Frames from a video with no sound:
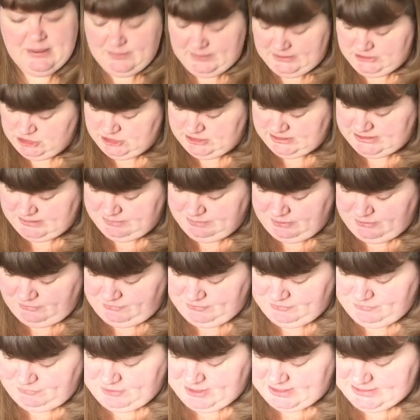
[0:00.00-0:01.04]
which is a
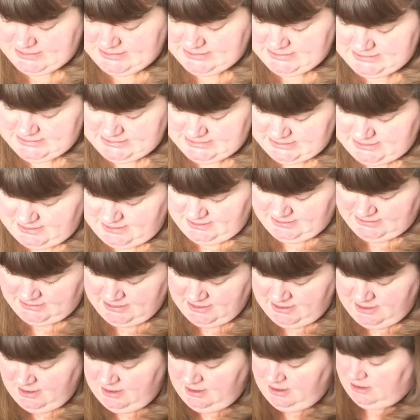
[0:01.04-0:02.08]
Bovie Threads design.
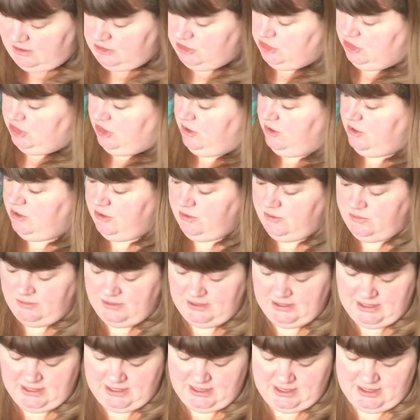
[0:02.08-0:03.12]
I'll show you
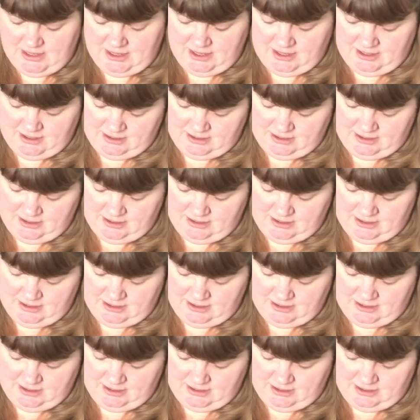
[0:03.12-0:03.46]
the